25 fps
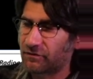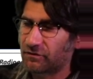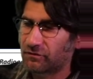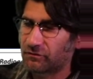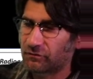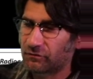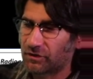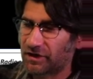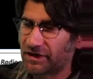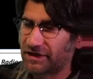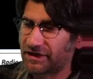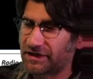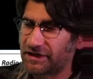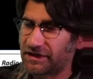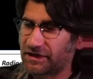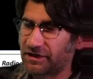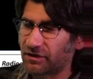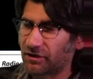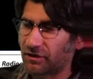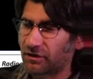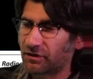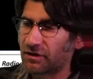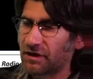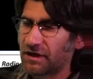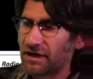right
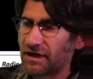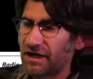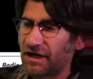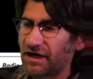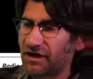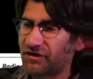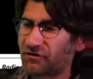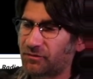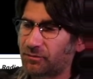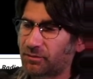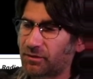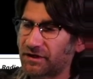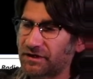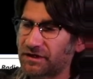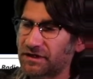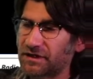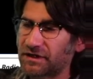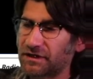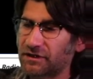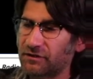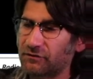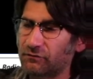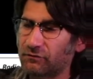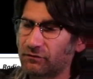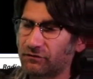here, it's bringing
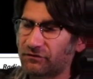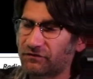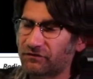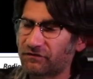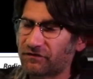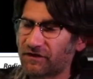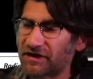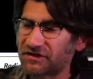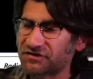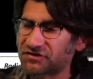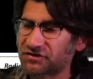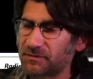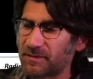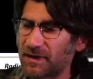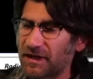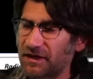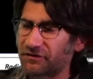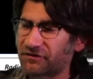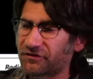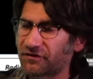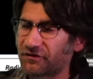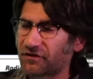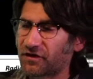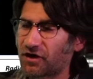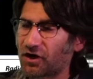in fresh amounts
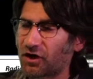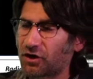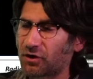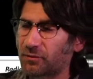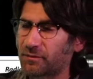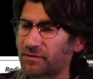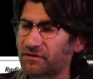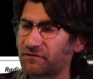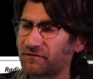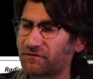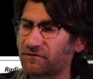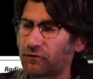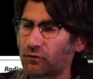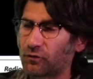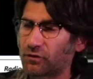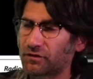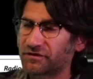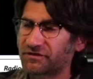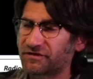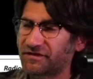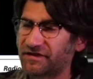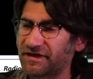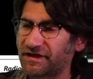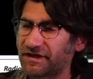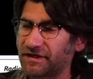of
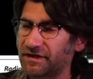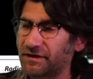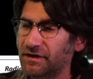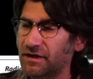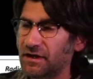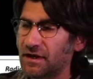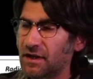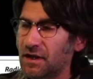carbon-14.